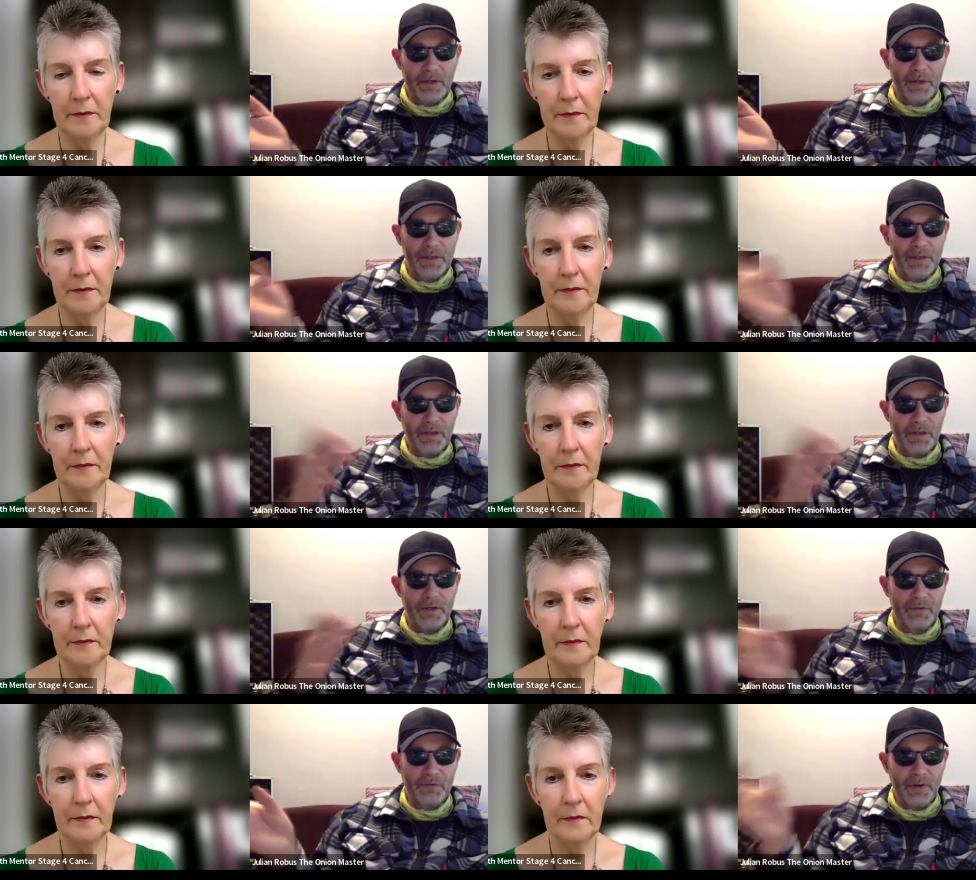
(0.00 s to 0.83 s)
Speaker 1: and
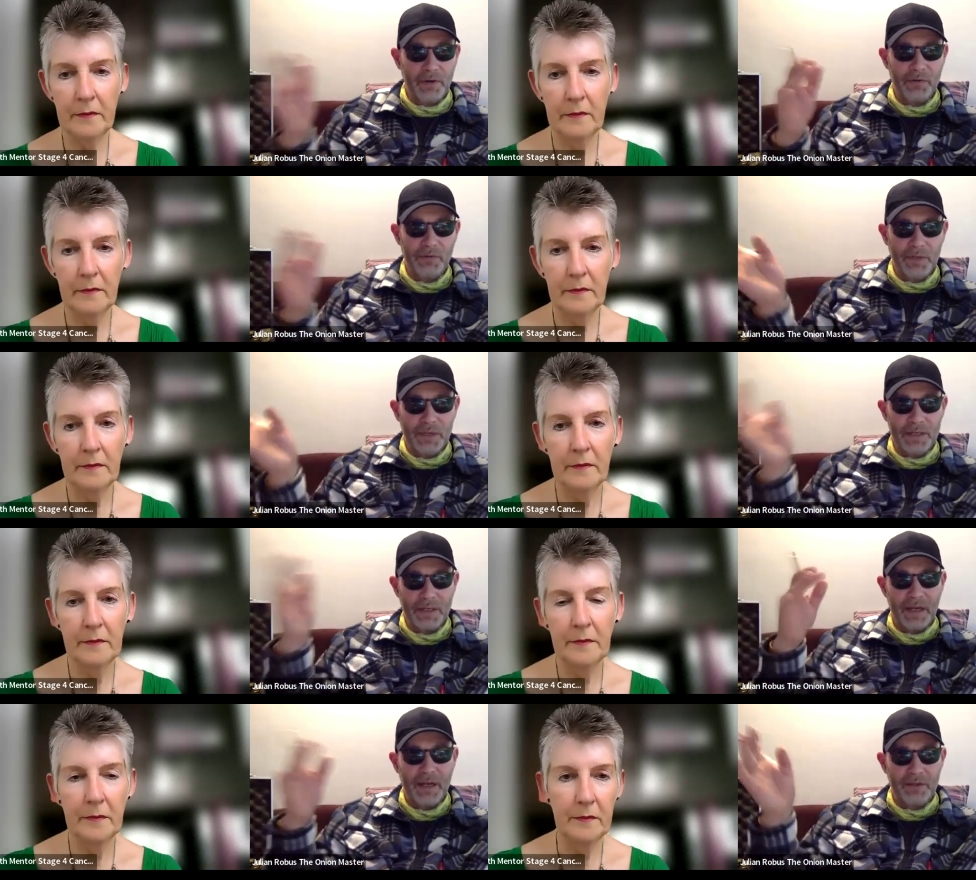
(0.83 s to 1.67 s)
starts throwing all
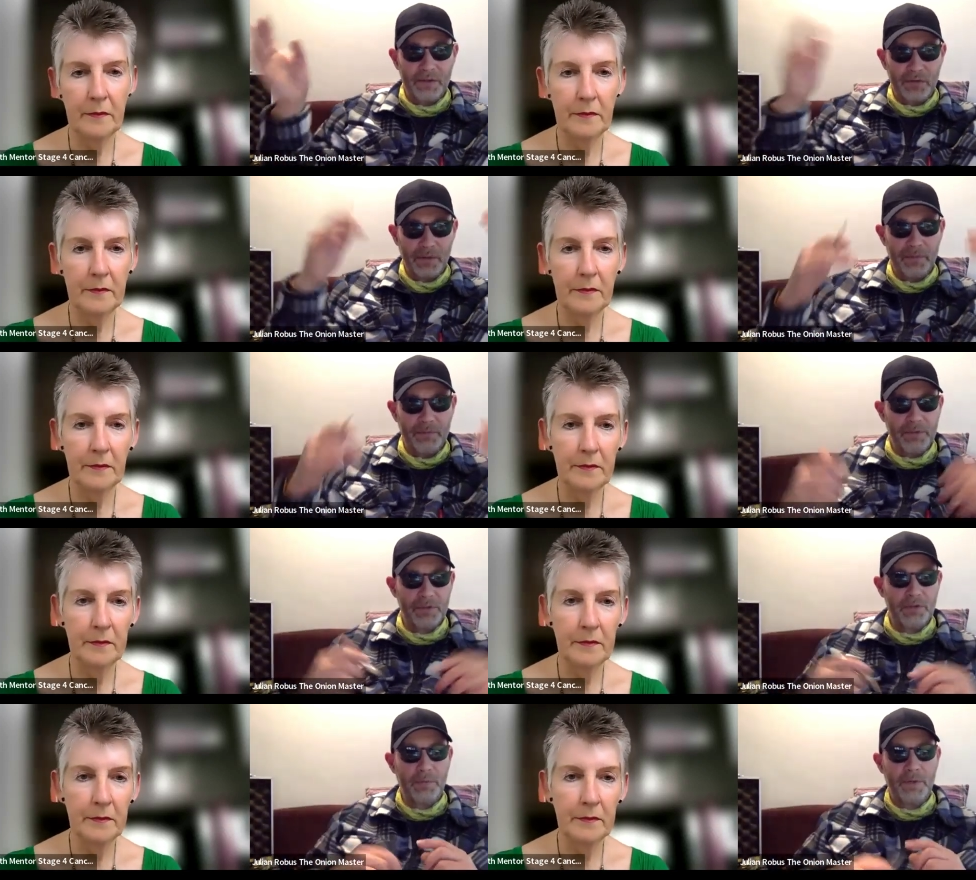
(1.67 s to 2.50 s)
these layers on top of
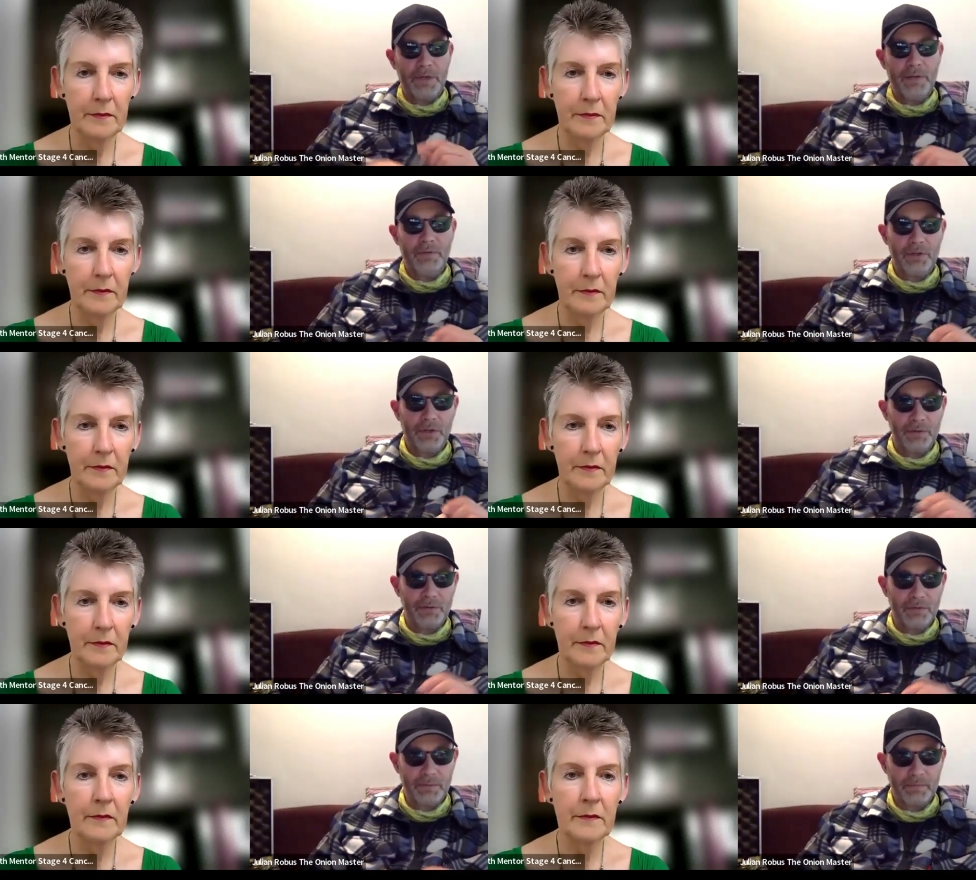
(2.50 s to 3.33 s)
us that we never
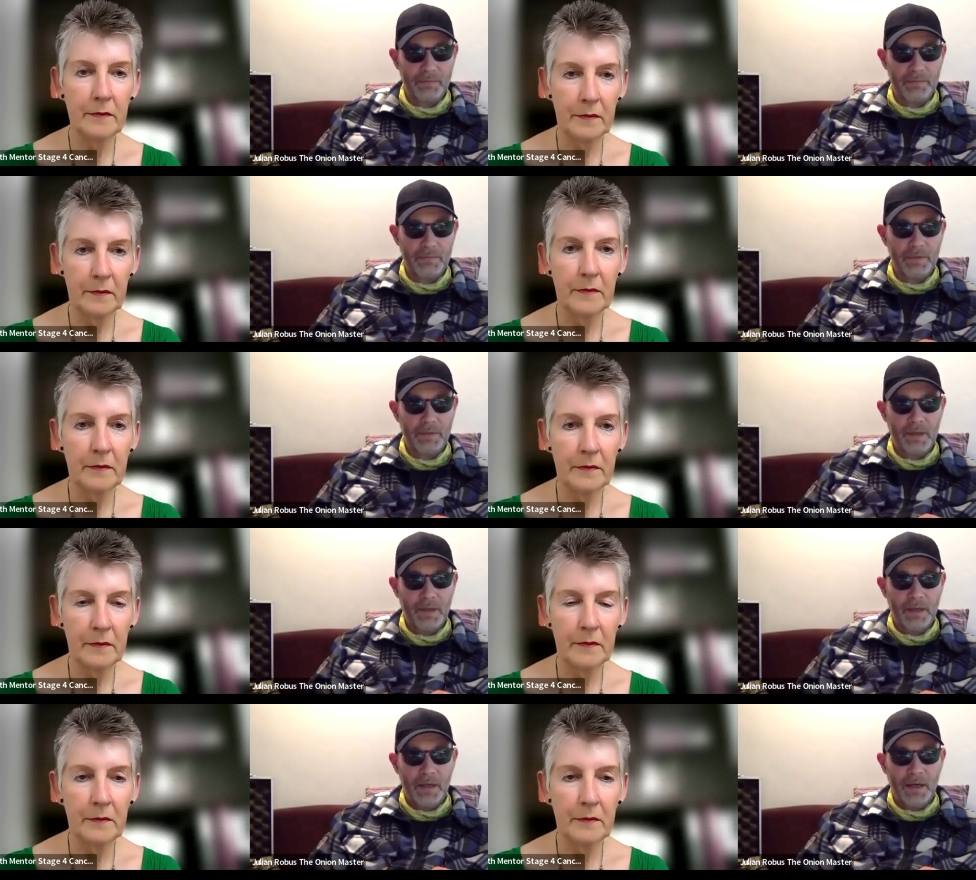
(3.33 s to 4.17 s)
chose.
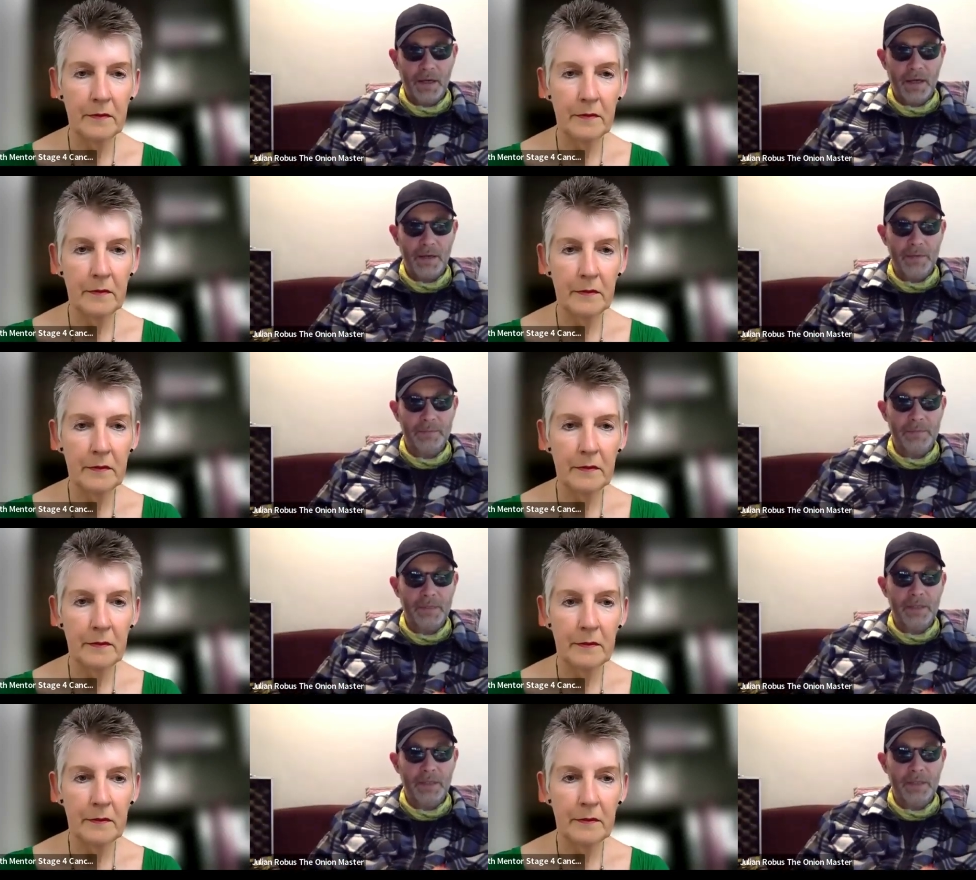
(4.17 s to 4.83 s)
Um,